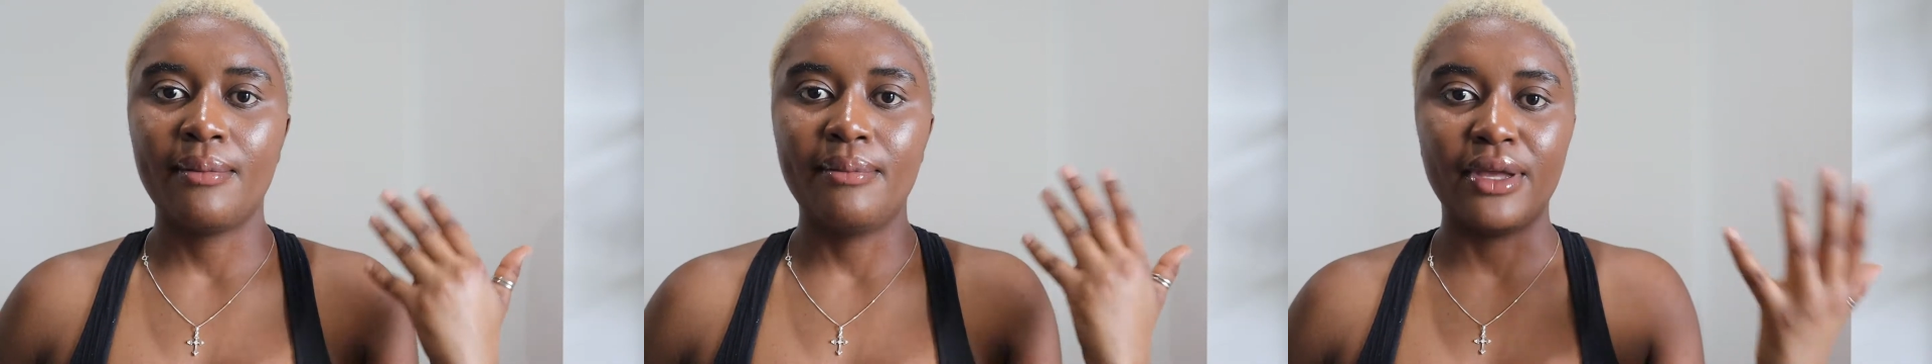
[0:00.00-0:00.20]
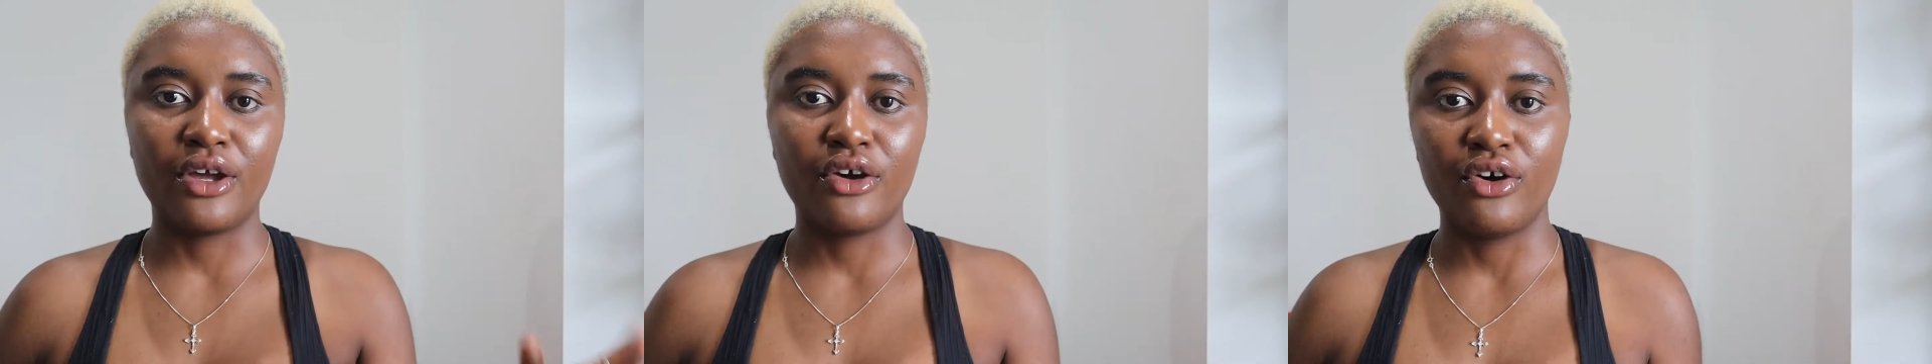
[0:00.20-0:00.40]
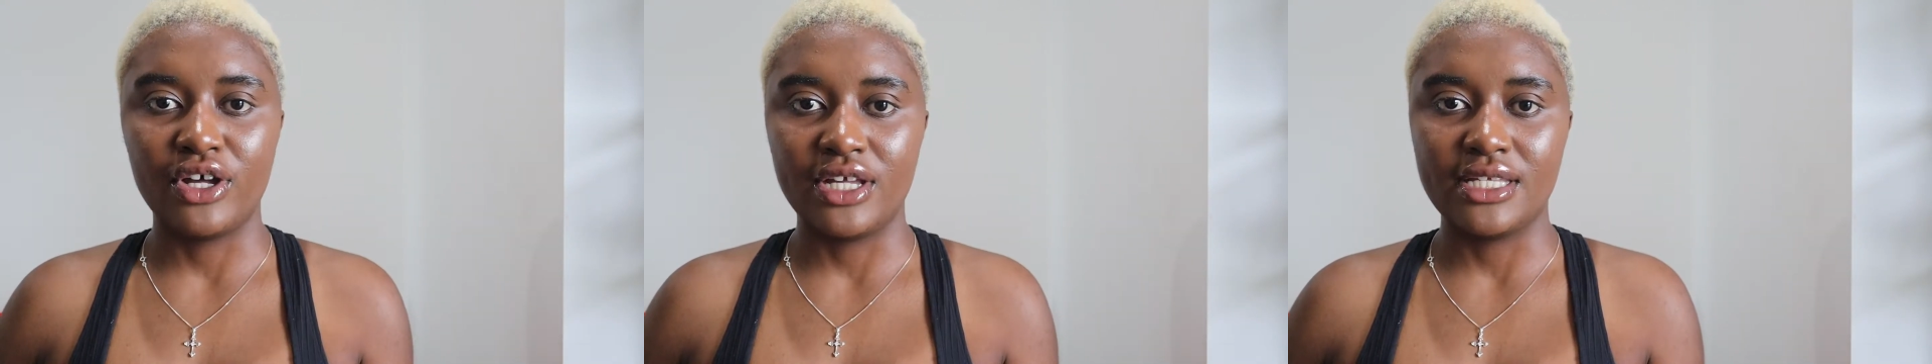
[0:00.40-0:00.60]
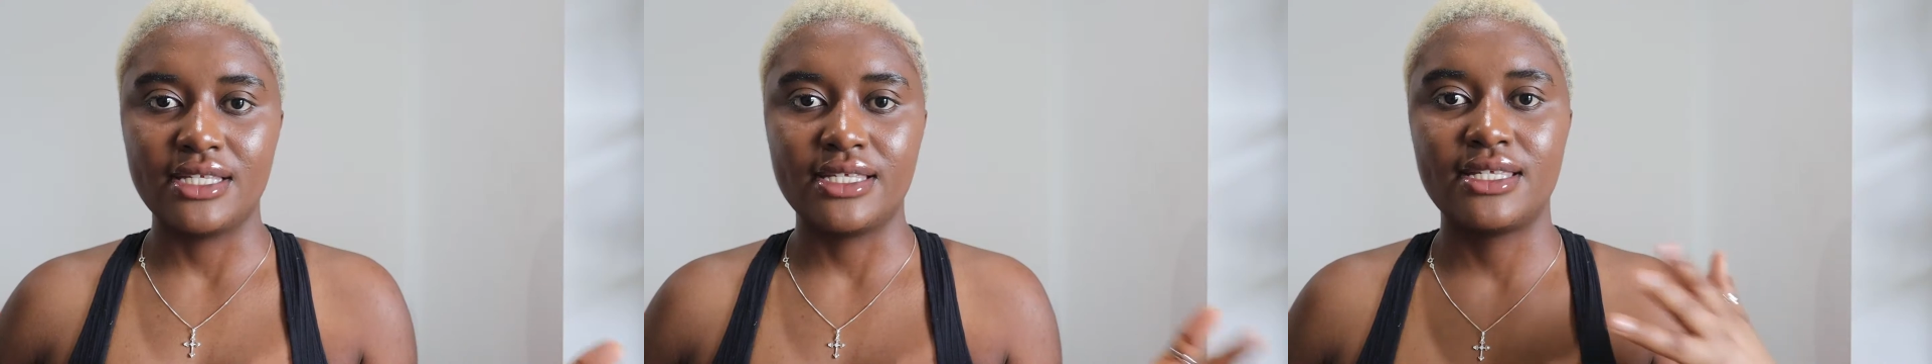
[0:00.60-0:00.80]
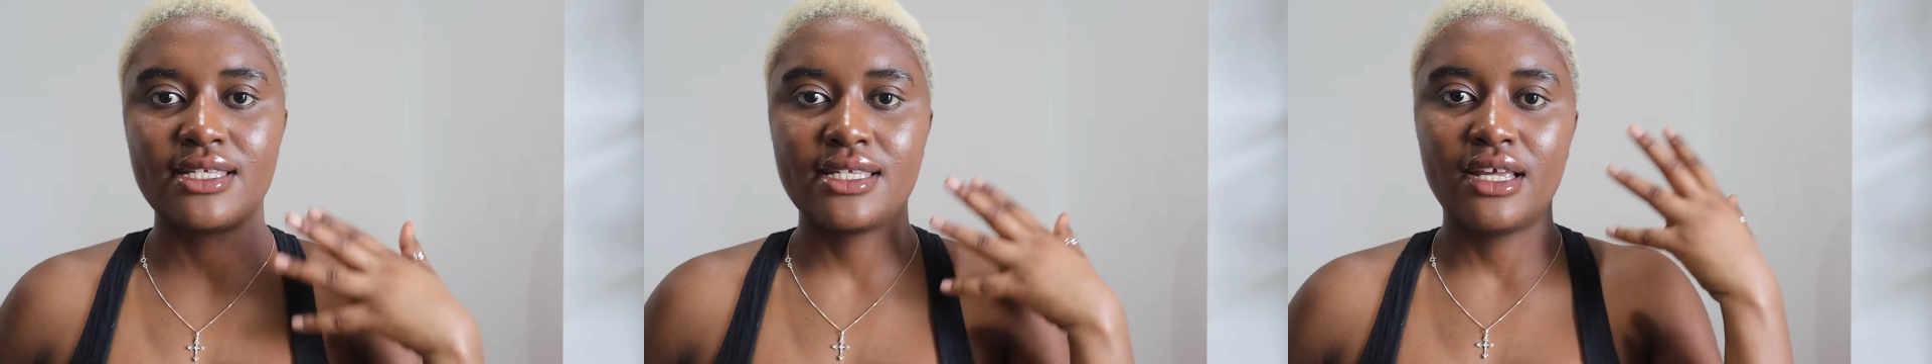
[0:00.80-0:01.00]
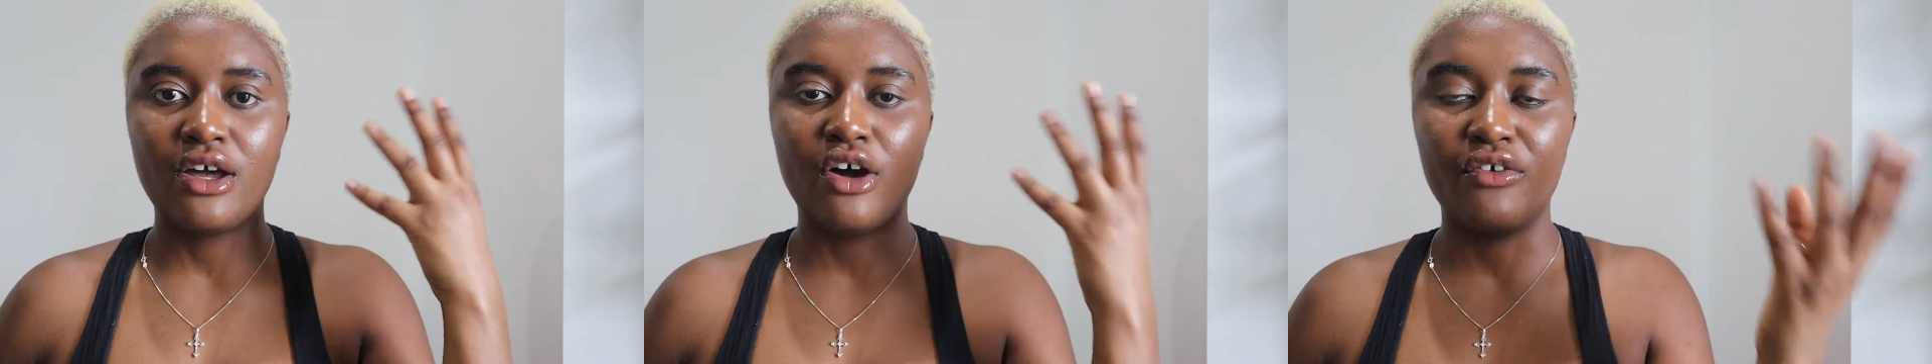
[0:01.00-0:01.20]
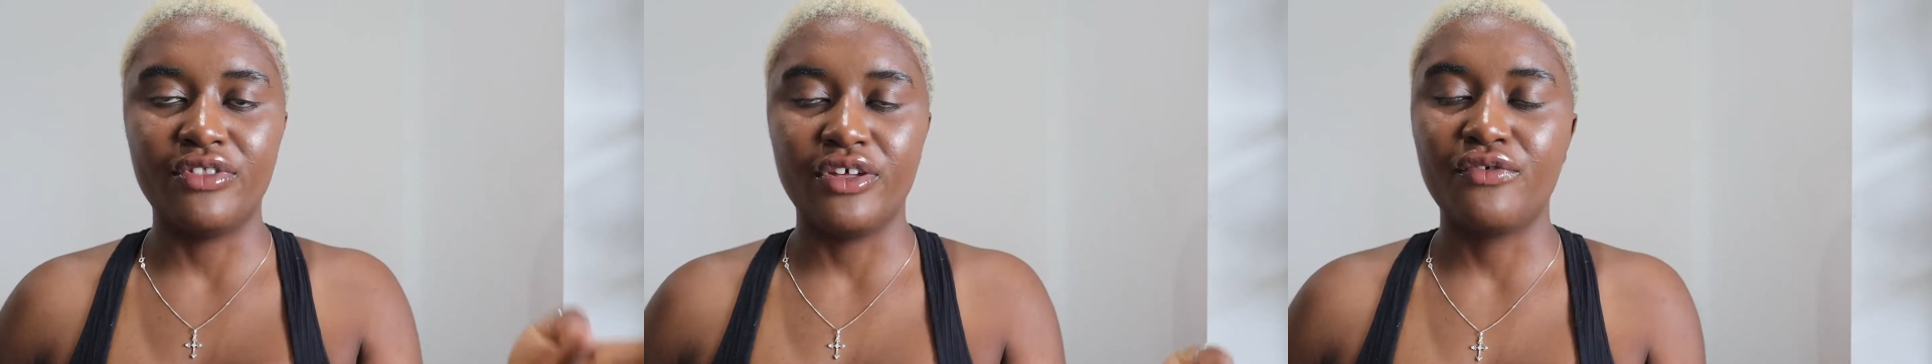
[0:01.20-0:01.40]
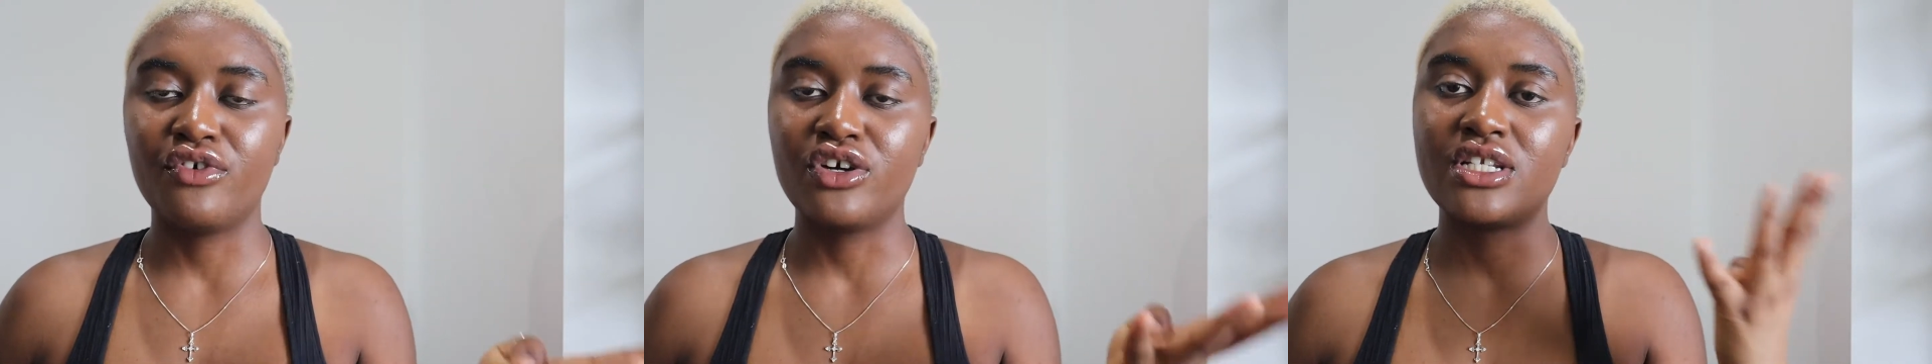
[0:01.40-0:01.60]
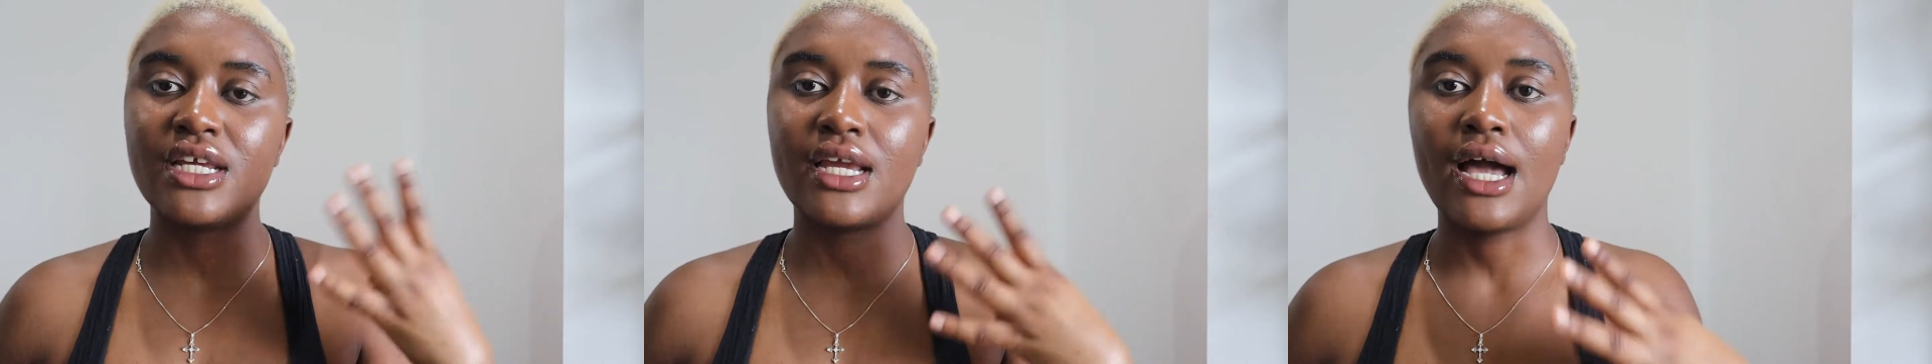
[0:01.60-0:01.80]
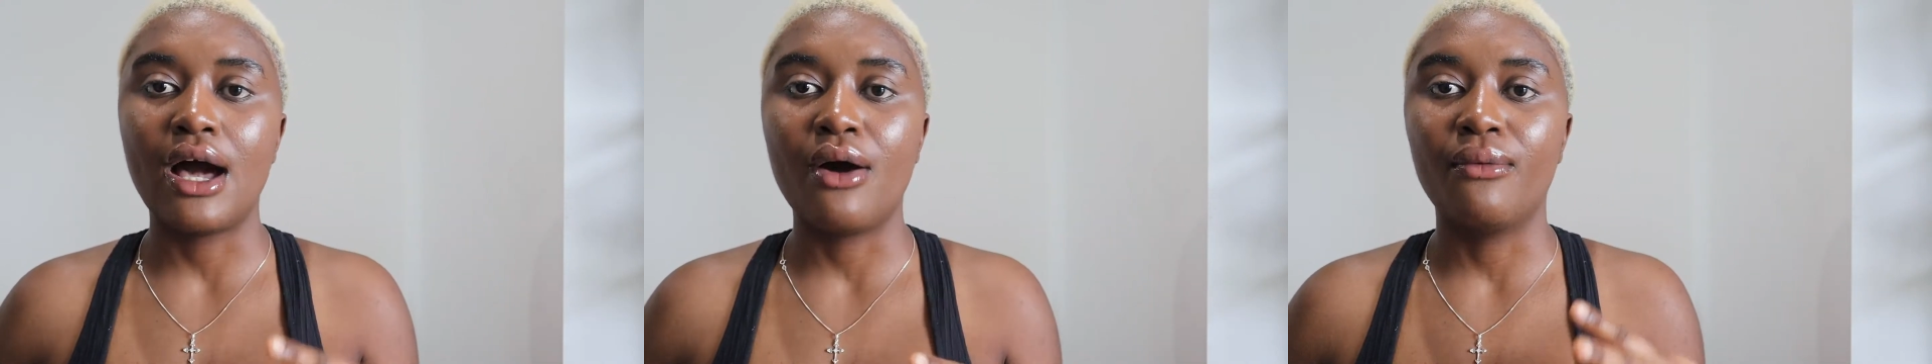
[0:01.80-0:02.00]
because of the
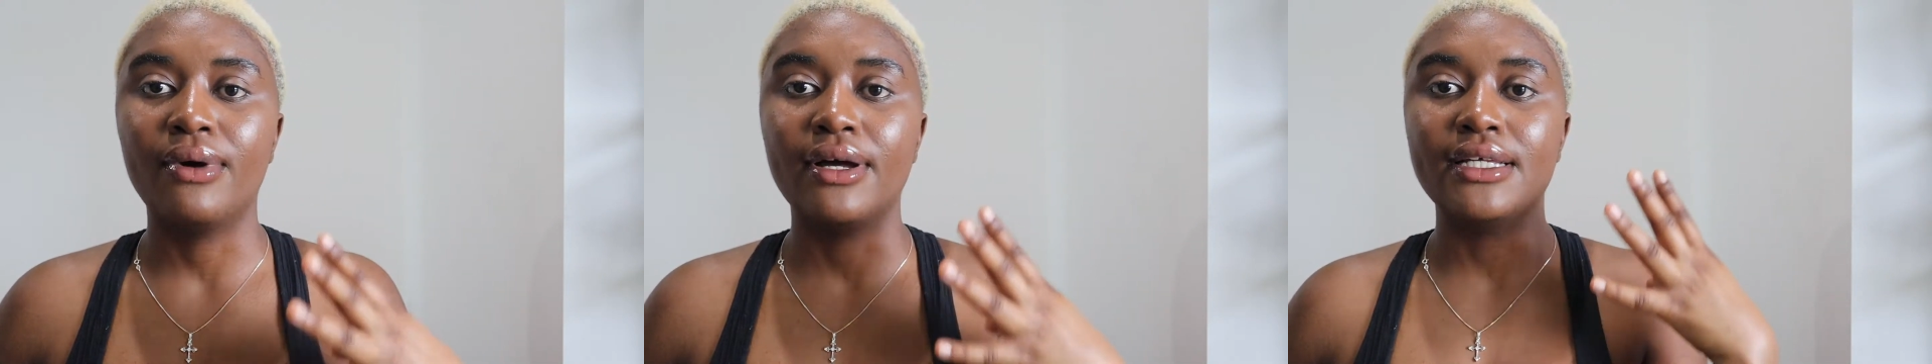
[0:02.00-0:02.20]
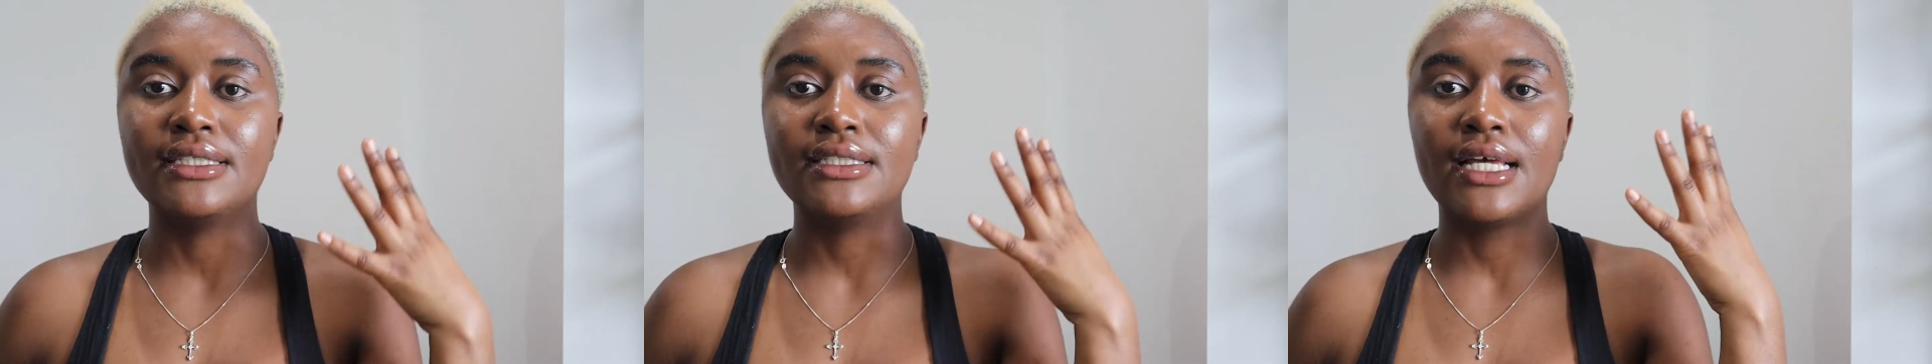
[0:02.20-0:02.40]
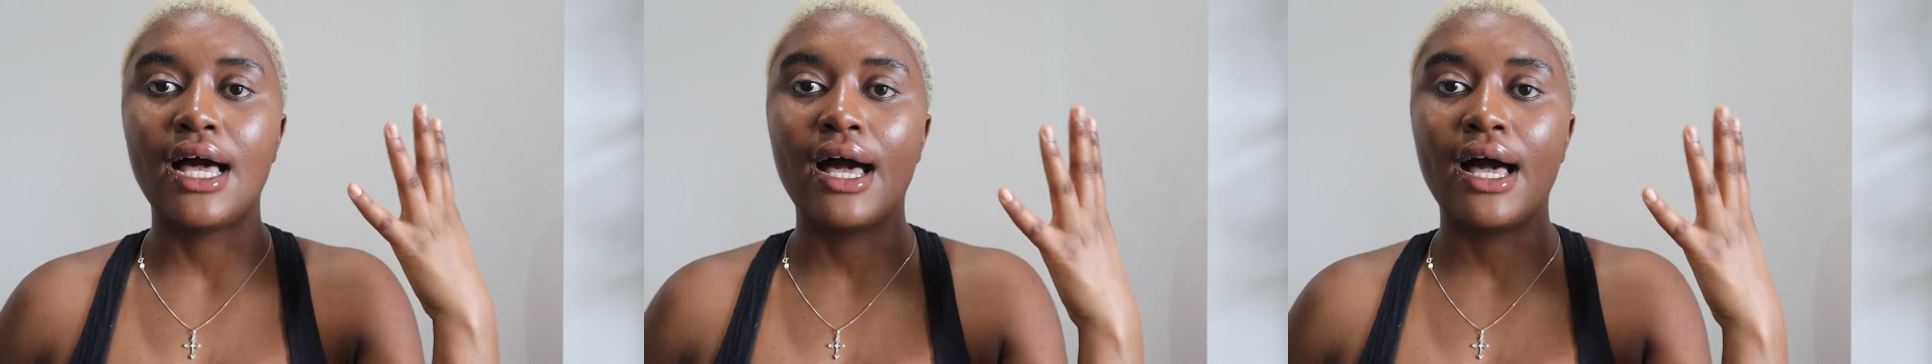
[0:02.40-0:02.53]
40 hours